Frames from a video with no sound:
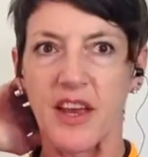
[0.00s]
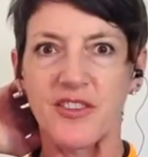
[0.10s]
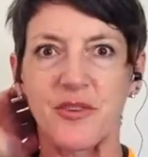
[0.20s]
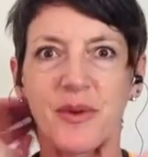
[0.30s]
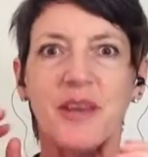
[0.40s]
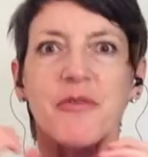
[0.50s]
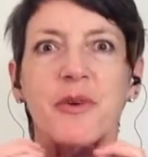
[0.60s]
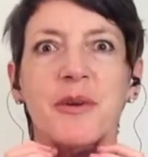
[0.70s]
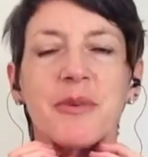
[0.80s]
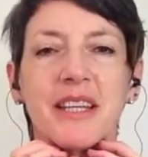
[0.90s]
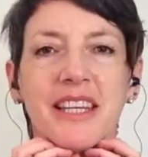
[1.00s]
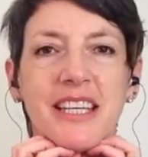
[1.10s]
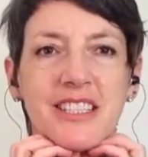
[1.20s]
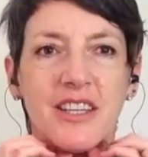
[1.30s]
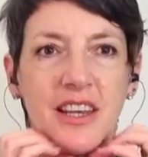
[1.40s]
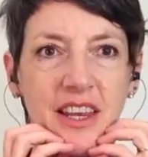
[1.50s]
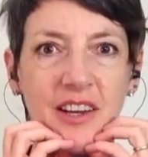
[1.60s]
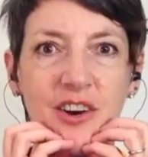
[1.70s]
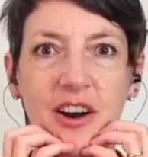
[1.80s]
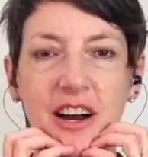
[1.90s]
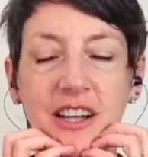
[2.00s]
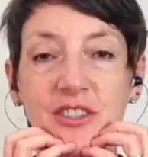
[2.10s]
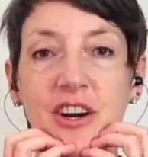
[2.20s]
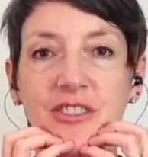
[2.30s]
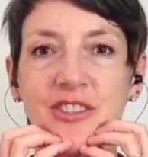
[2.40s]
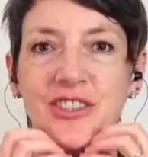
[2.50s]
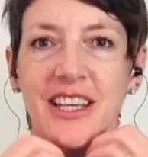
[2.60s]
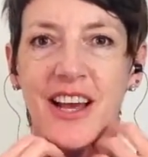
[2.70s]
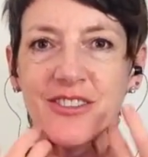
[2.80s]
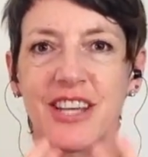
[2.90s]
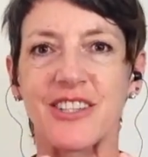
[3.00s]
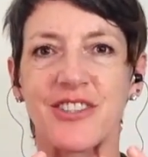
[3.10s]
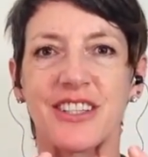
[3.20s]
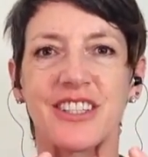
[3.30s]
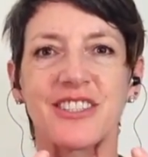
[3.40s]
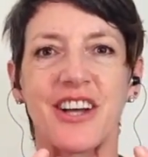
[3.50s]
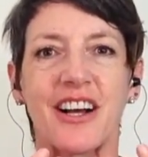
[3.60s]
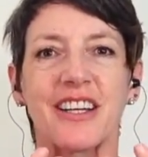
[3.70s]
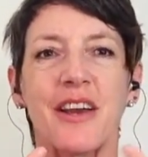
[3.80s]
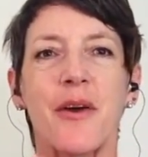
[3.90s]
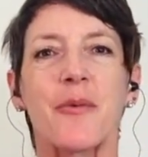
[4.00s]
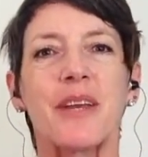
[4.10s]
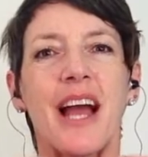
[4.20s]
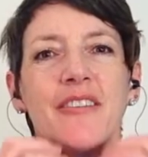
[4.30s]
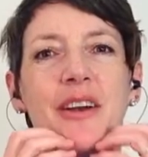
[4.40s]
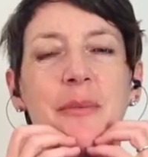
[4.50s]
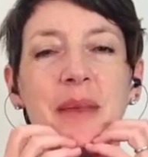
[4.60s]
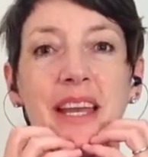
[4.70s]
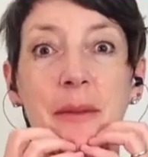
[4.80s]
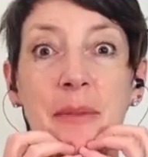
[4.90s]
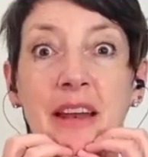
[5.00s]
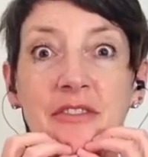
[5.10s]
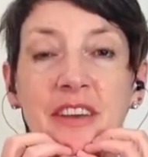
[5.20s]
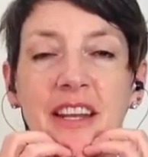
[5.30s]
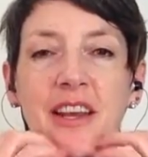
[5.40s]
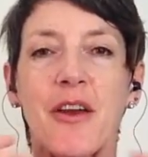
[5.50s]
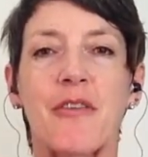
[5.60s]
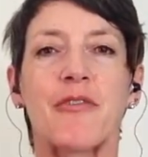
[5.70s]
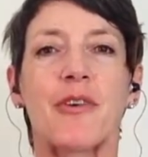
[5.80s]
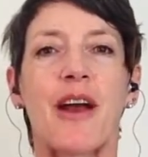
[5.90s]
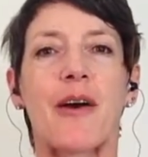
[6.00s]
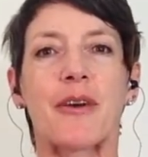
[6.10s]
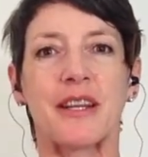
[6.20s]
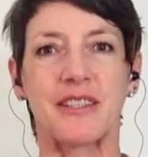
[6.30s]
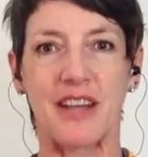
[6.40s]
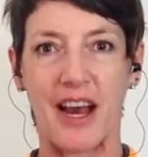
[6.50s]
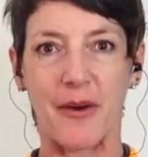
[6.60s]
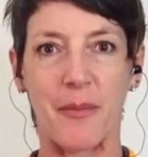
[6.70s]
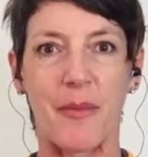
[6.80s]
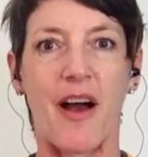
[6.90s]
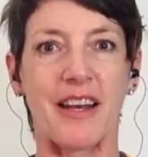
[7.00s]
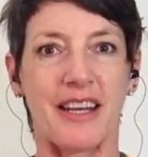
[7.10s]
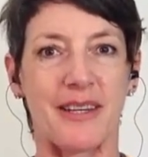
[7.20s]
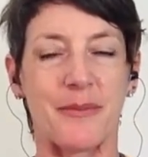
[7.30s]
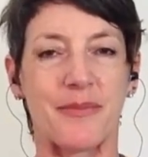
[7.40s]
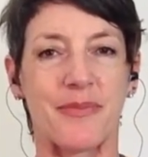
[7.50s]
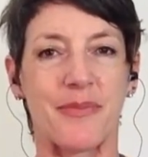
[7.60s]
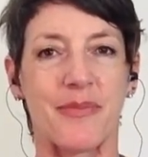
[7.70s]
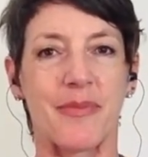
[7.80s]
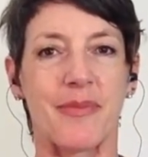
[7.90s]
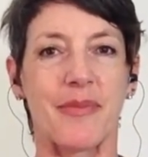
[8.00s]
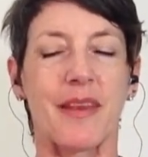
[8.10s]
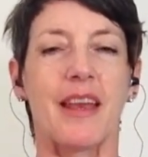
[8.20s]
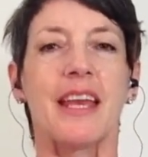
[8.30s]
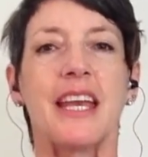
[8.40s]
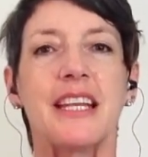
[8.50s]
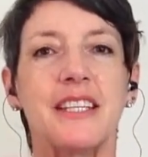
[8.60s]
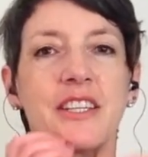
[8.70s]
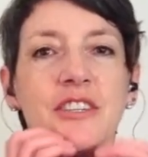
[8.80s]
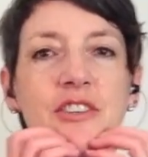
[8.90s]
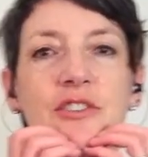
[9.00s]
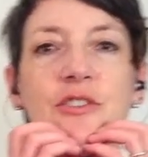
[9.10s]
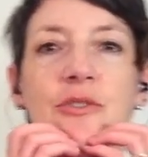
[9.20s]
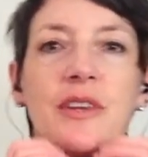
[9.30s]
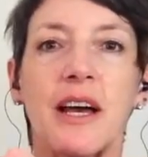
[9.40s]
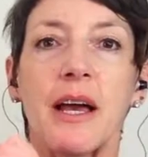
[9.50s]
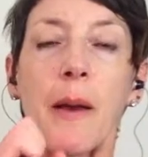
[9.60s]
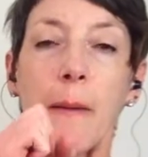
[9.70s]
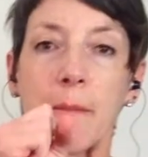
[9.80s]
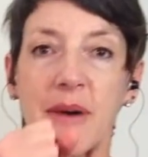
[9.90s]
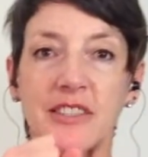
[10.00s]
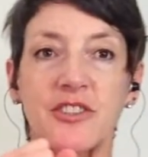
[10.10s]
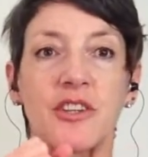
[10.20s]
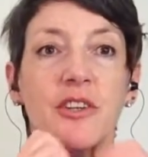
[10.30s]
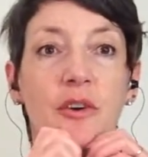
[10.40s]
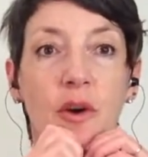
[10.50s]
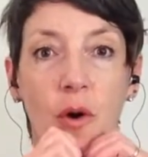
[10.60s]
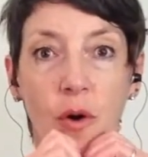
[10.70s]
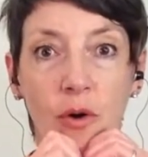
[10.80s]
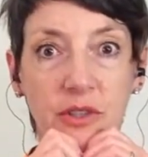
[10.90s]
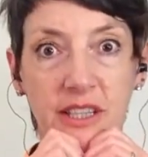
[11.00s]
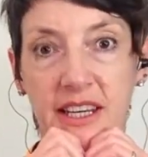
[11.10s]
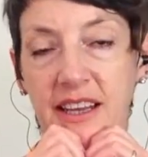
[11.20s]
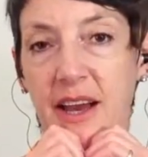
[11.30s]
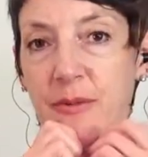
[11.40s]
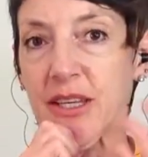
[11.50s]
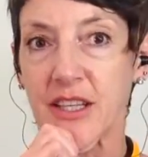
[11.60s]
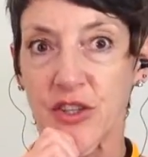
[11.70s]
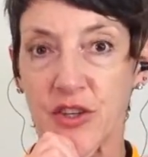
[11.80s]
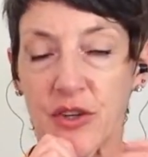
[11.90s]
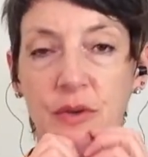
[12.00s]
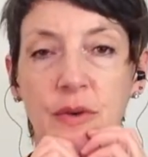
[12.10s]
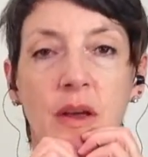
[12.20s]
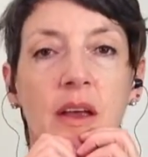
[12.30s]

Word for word: So if we release the unconsciously held tension in the tongue, we have a make a benefit for our entire body. In addition to the muscular holding that we can do,